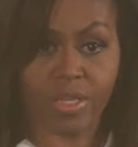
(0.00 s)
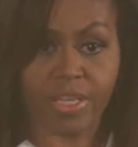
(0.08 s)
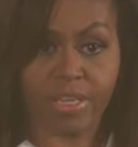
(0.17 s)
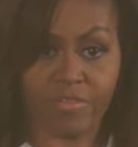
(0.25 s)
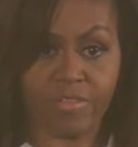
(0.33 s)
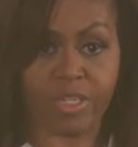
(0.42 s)

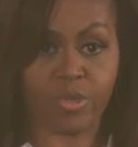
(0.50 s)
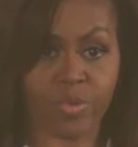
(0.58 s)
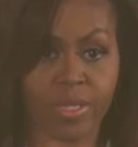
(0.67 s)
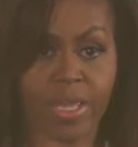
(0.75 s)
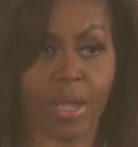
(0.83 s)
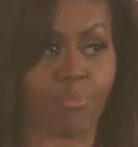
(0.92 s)

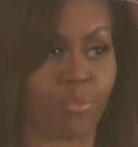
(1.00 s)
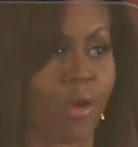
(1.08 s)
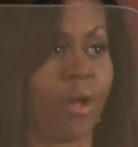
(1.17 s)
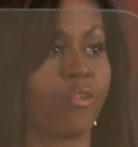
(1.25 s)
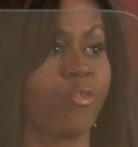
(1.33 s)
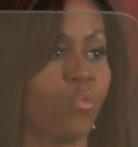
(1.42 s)
individually. I'm
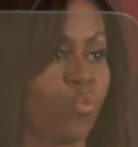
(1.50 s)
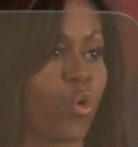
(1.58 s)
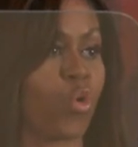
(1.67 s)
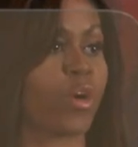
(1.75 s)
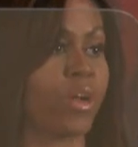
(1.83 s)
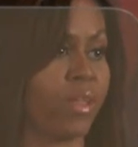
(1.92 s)
proud of the
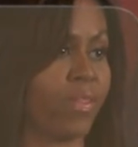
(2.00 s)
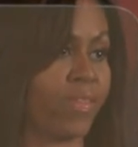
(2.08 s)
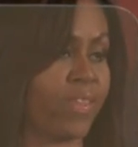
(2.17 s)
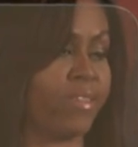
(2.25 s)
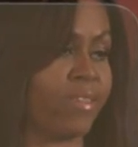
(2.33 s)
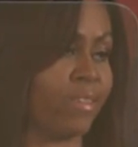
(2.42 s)
work that these